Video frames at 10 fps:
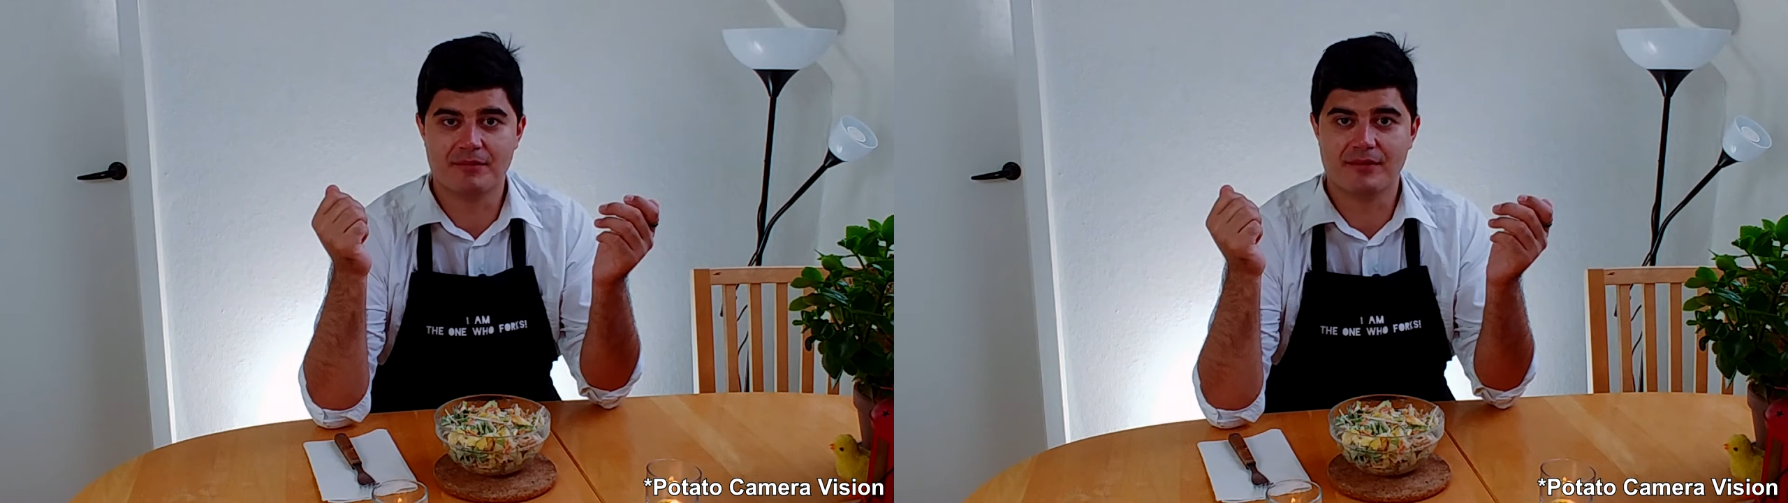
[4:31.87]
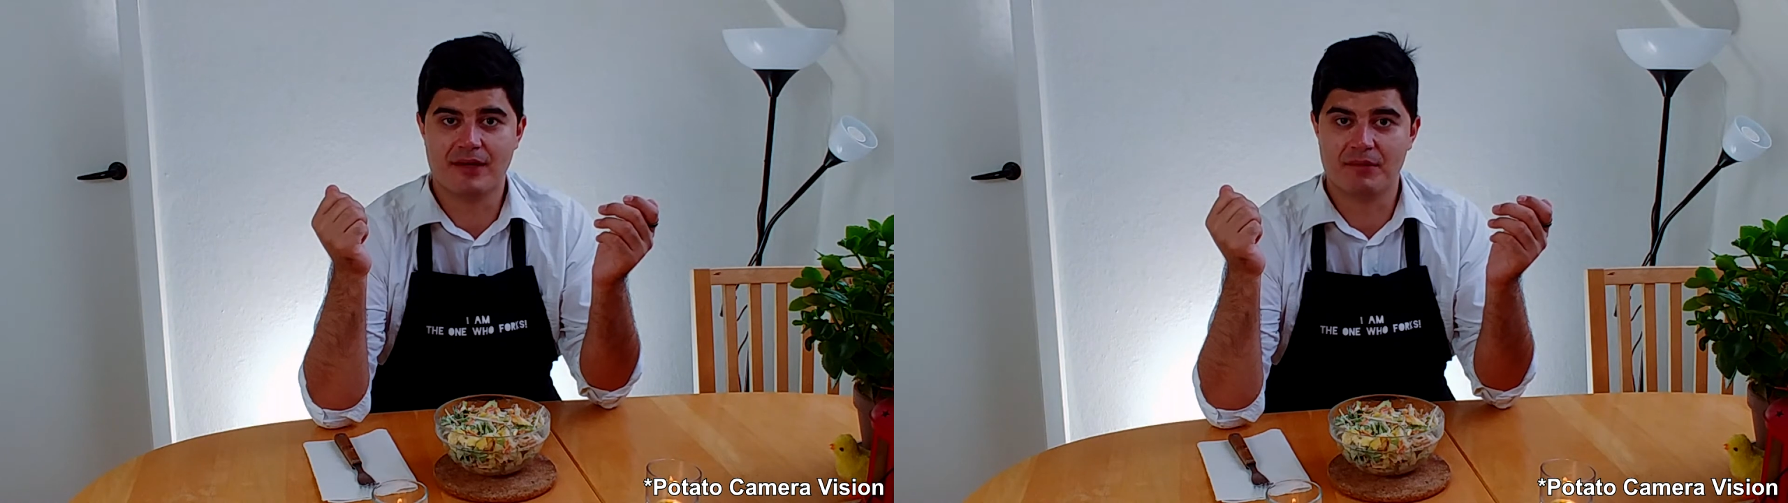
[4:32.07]

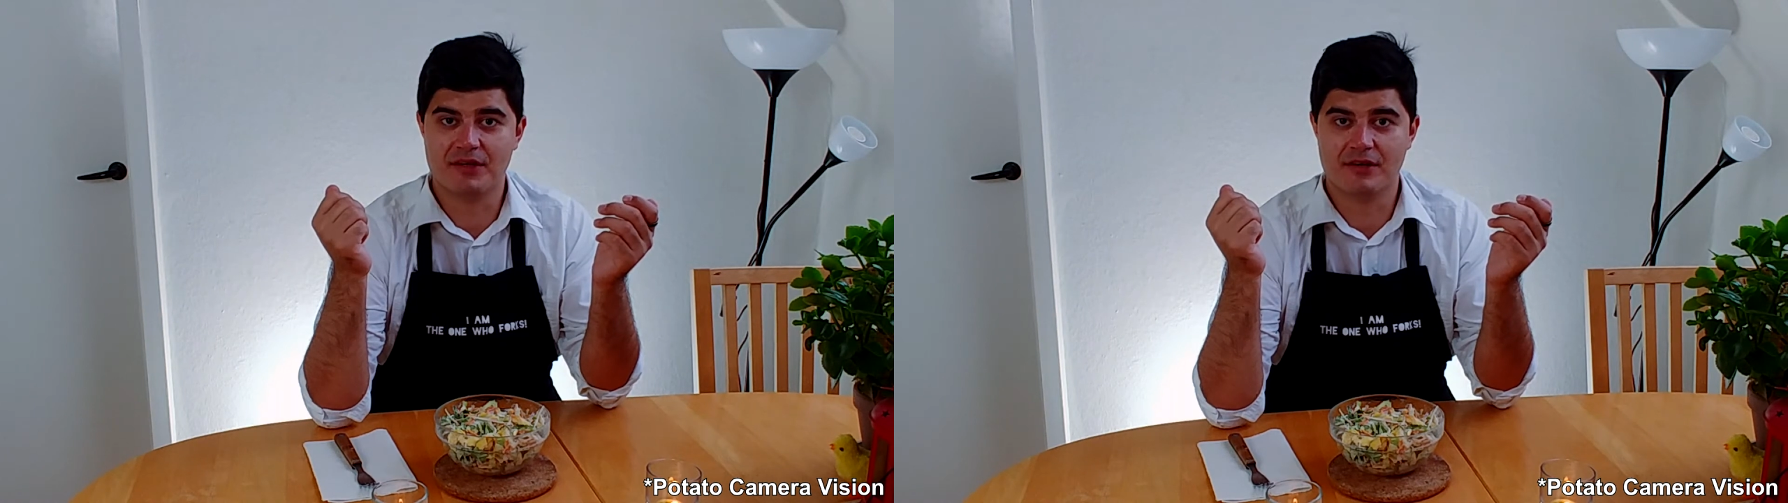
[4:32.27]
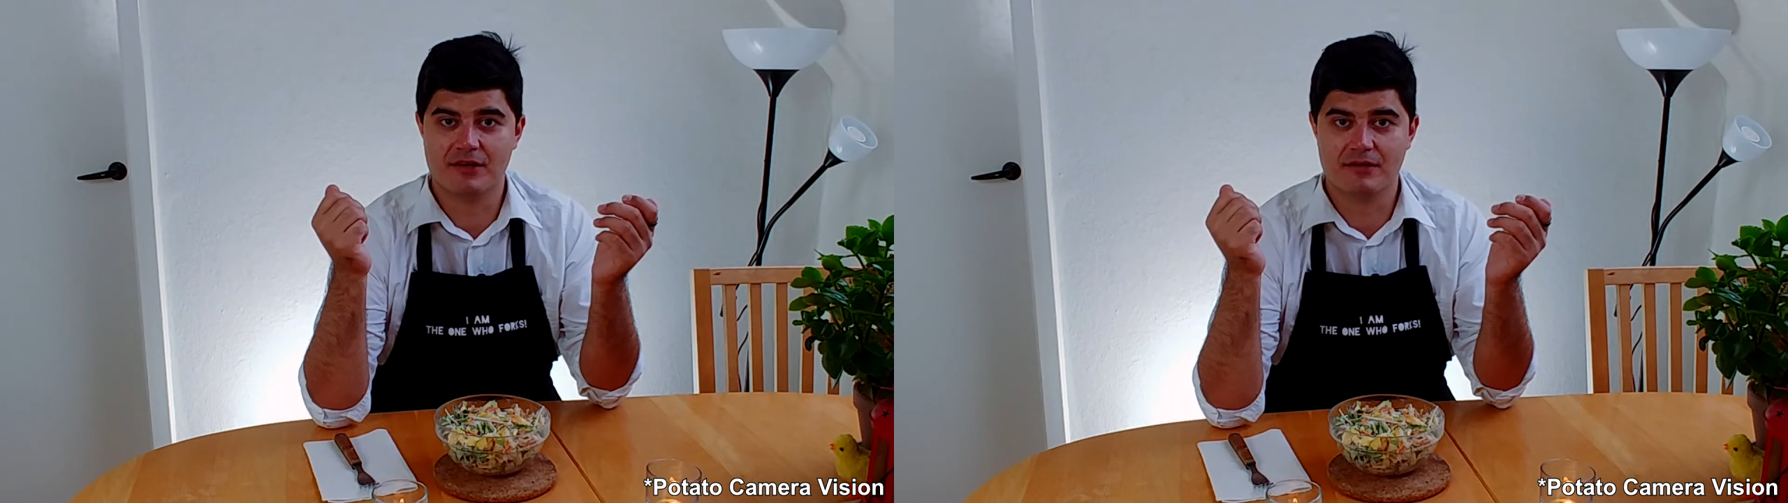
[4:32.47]
I'm in a
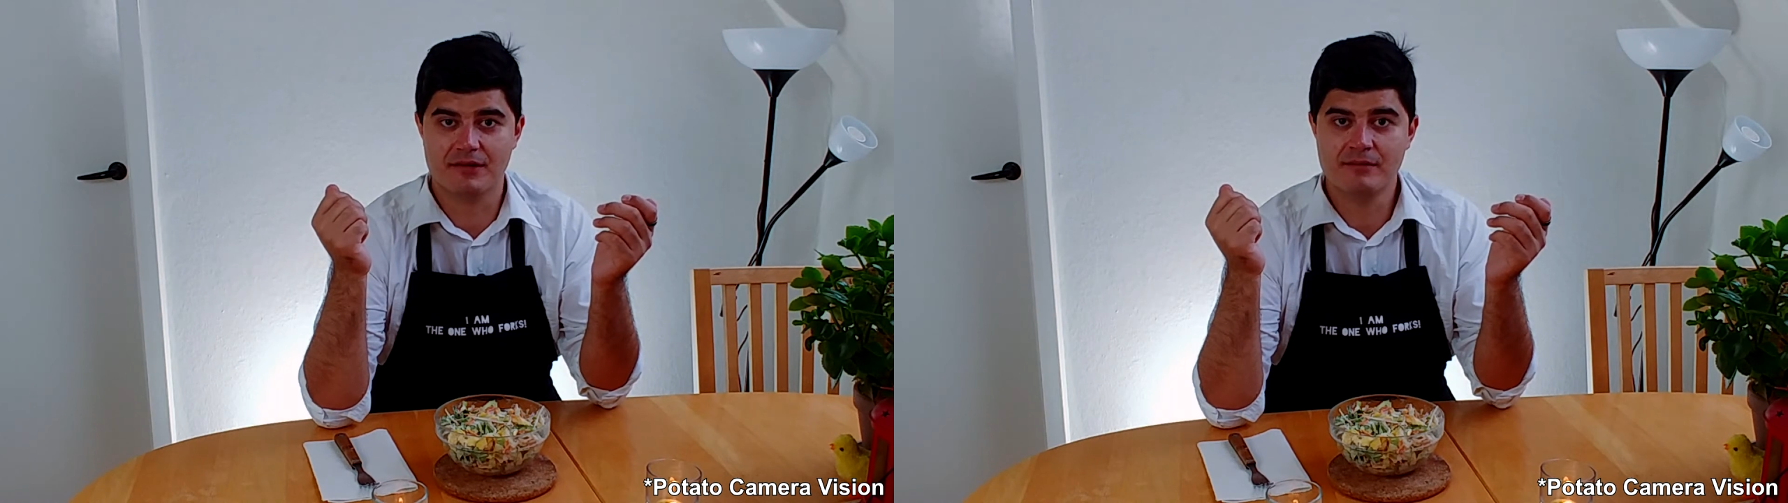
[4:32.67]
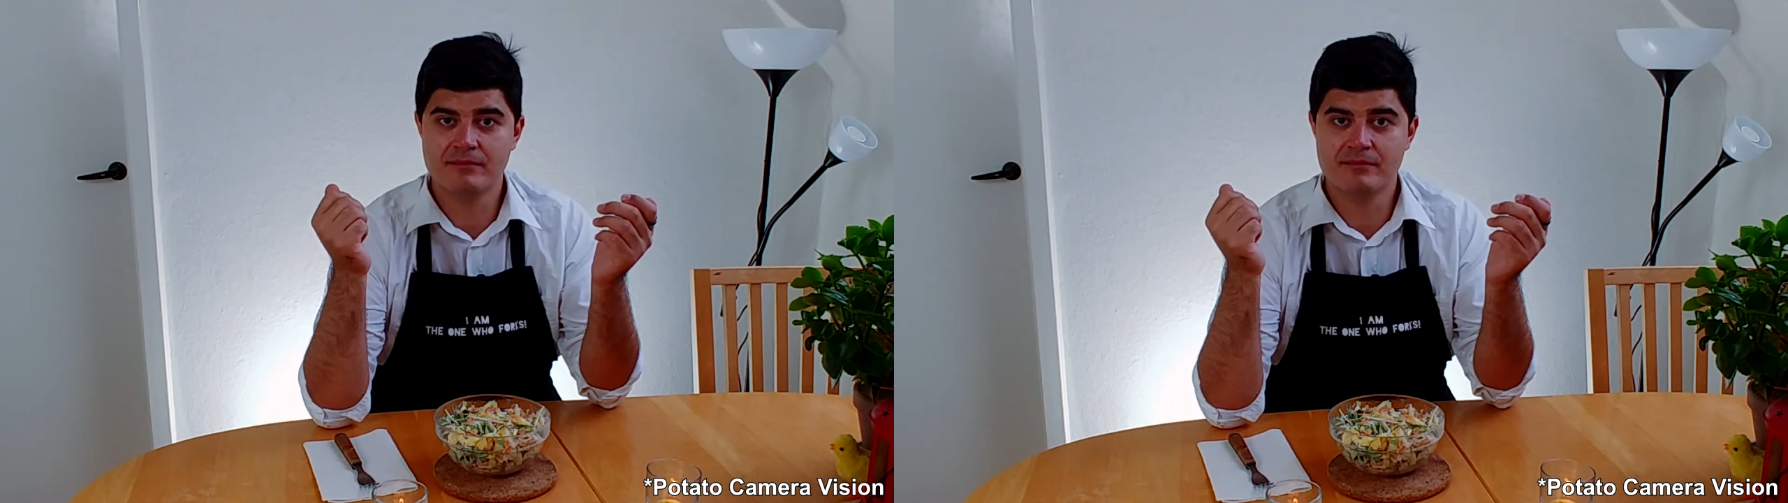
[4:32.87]
hurry,